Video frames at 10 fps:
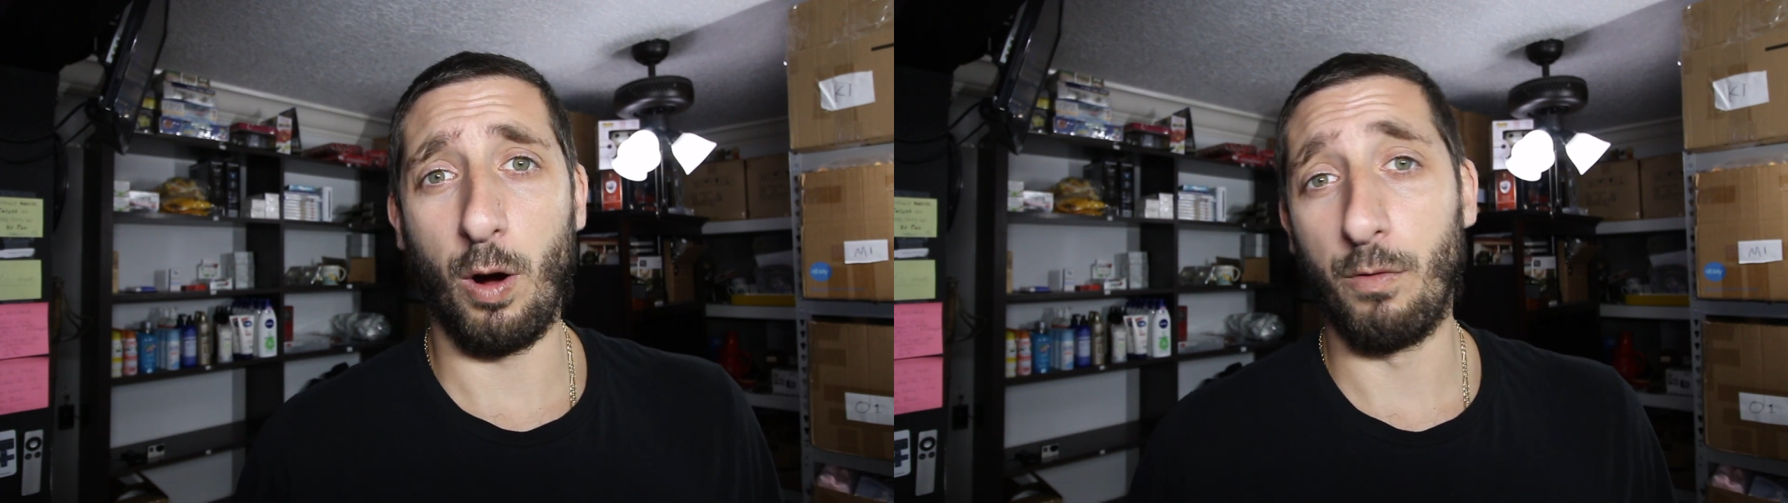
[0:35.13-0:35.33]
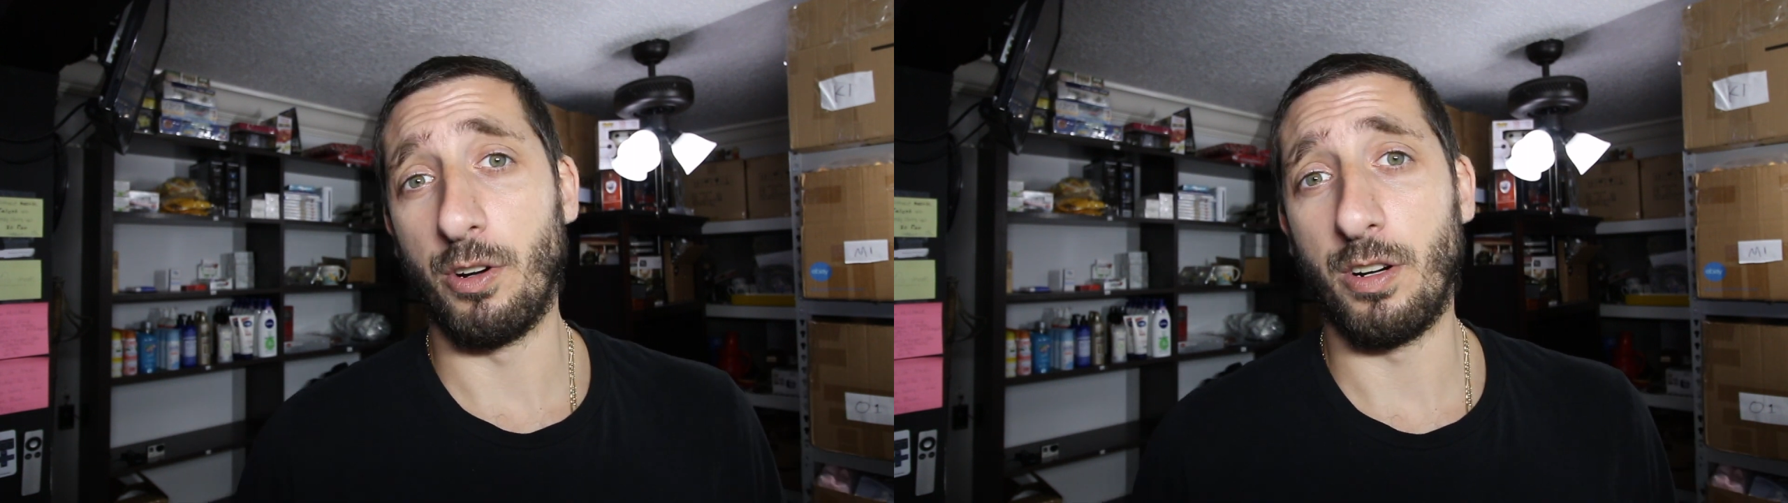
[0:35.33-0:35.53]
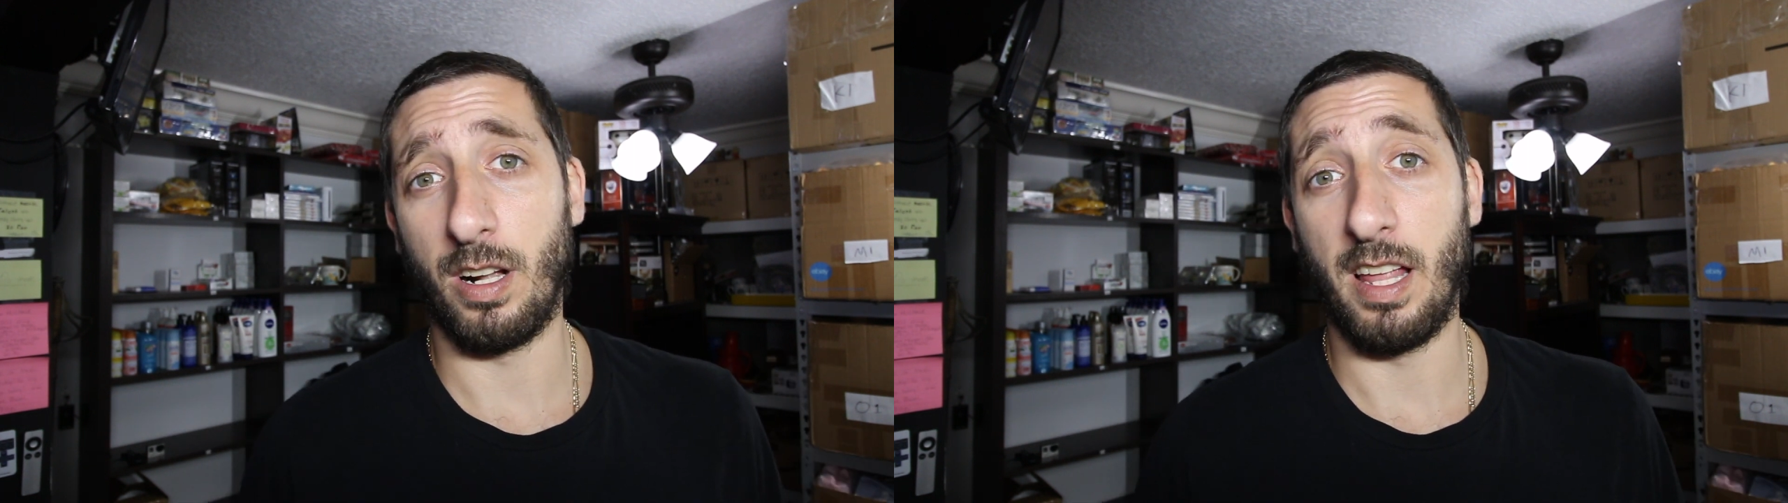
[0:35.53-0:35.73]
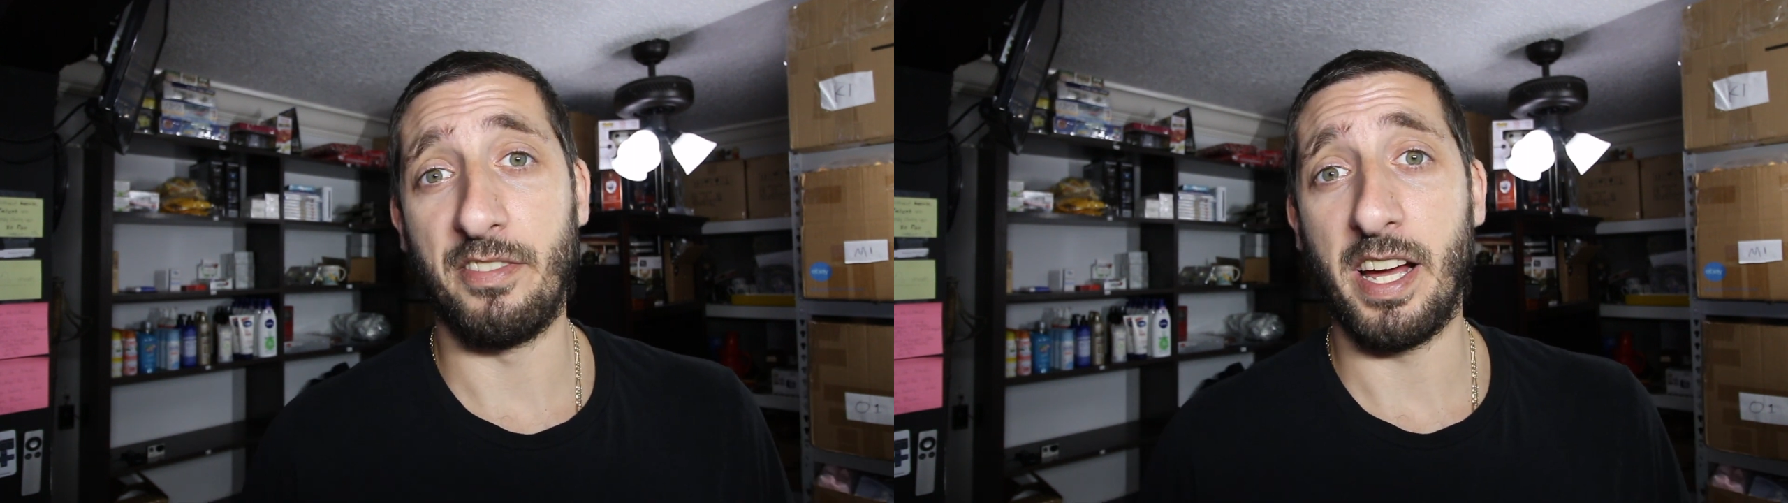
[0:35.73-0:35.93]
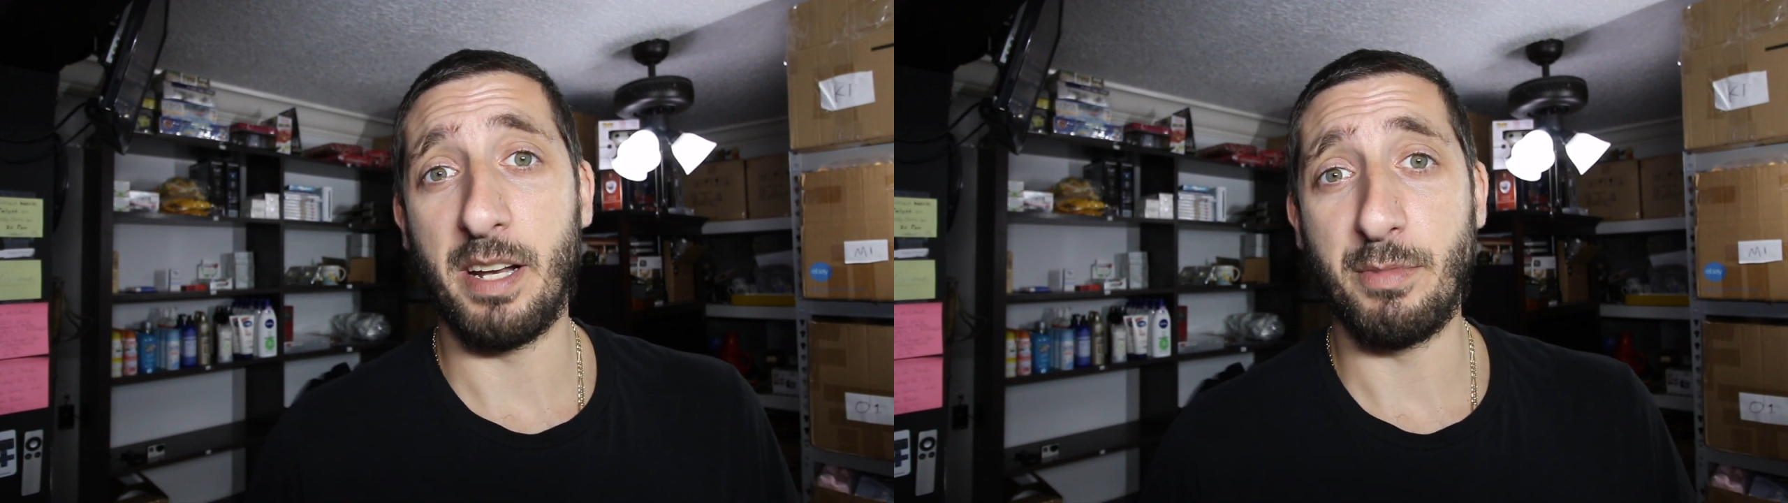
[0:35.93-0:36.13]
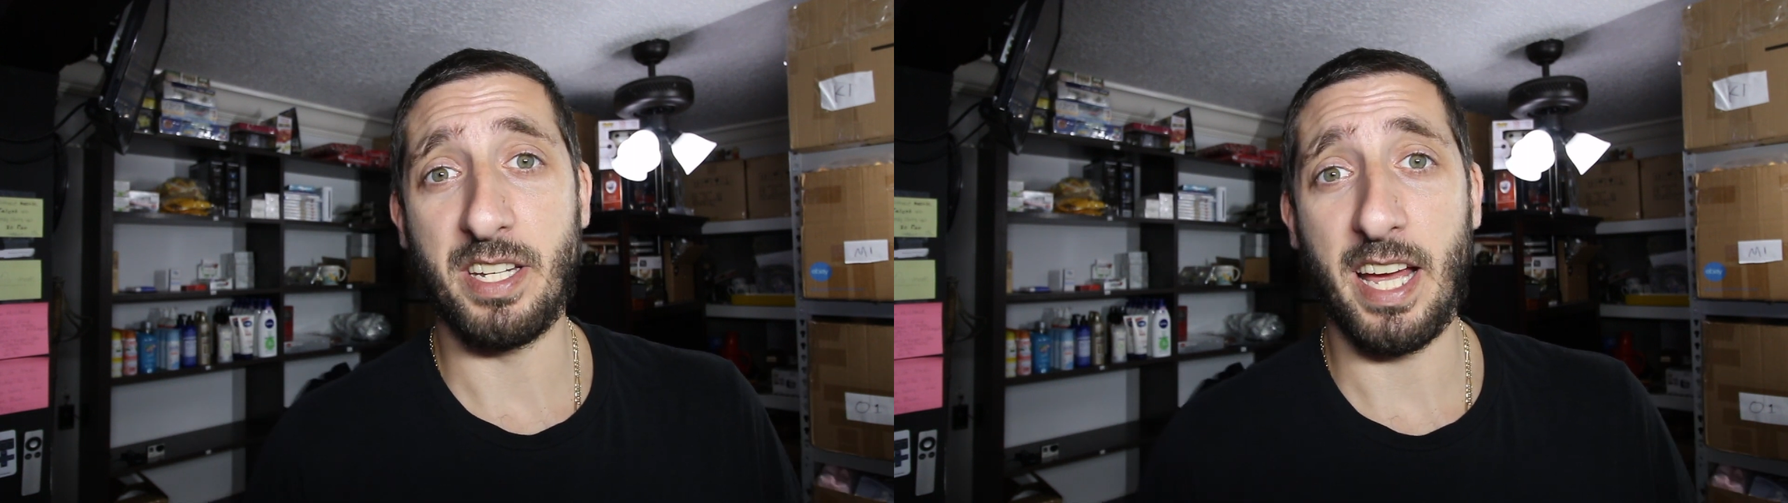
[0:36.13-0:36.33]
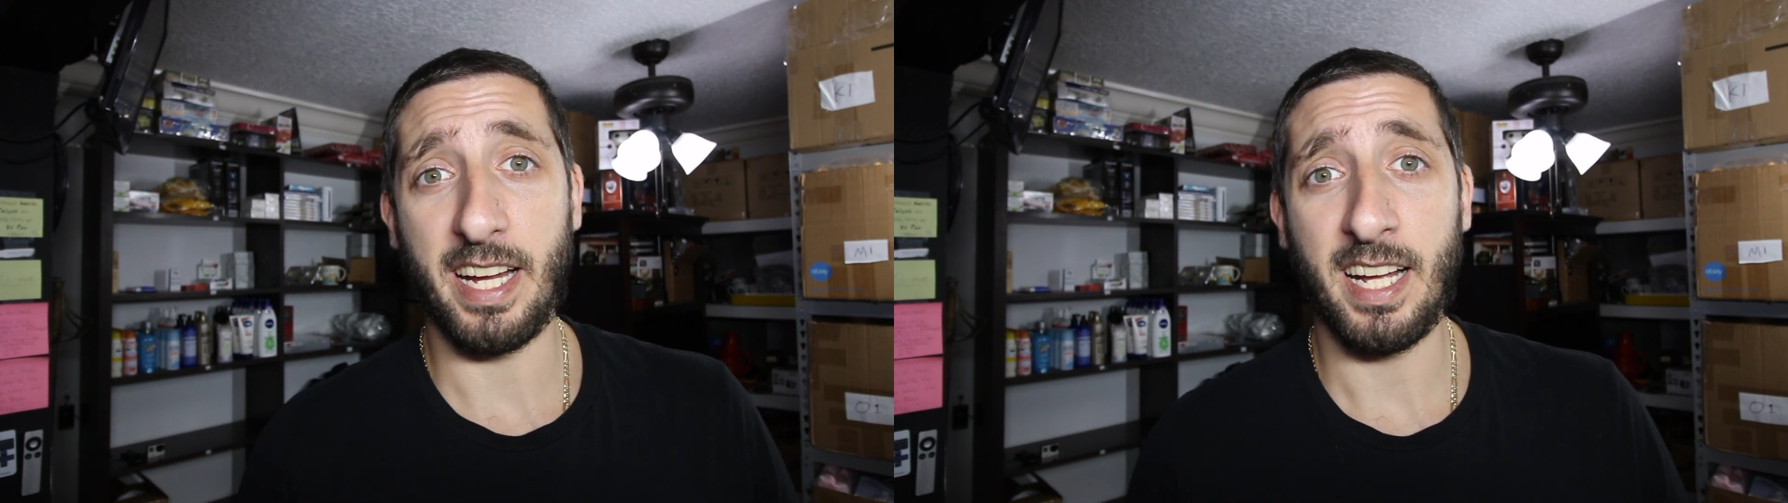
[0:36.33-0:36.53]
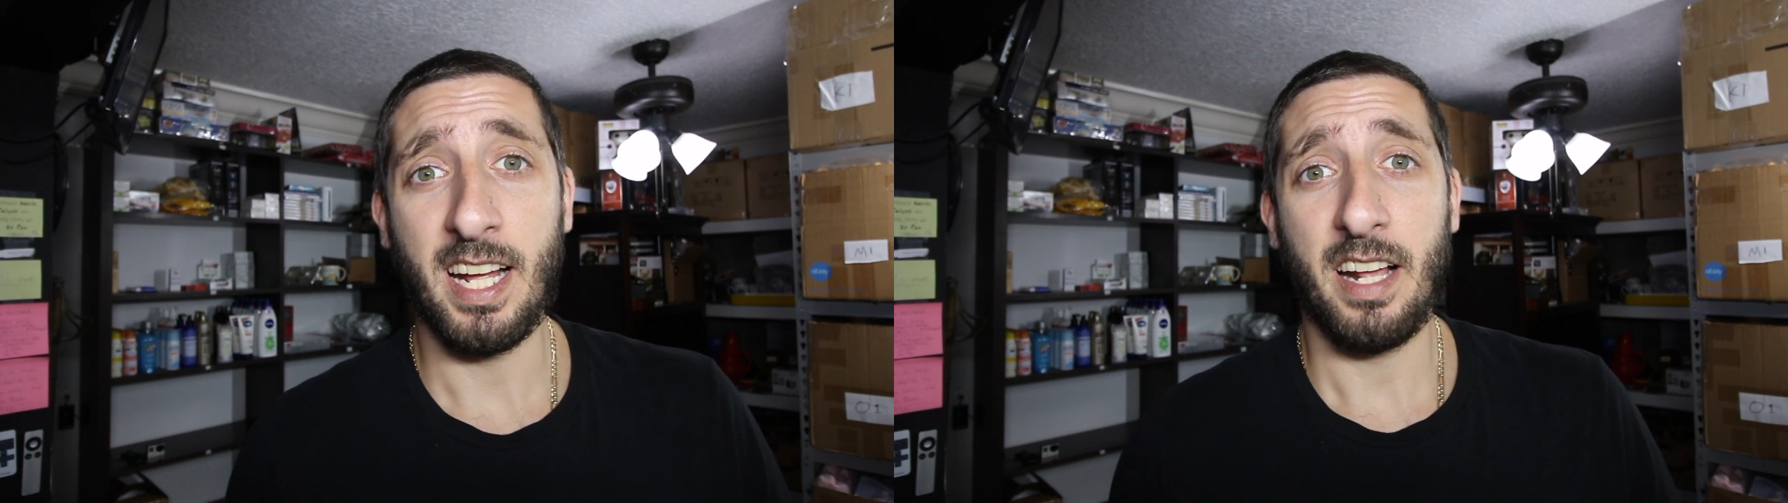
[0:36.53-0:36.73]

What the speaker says: over 11 items a day